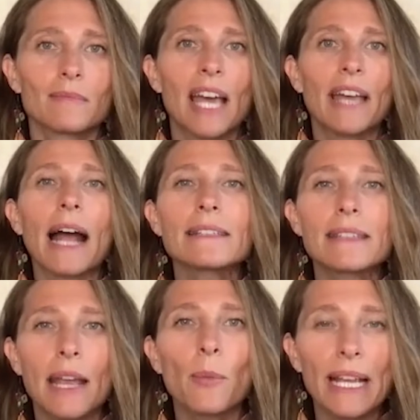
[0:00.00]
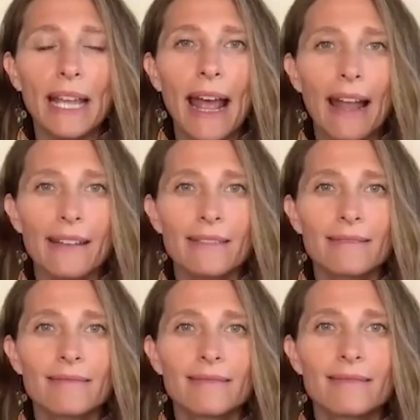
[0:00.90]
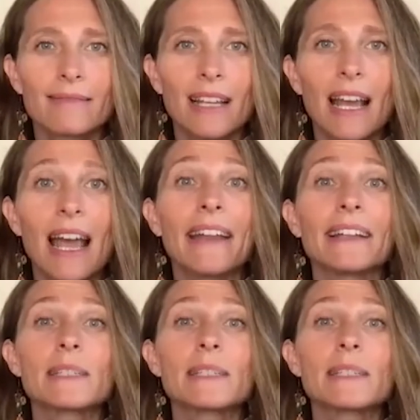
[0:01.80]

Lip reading: And I say we can. And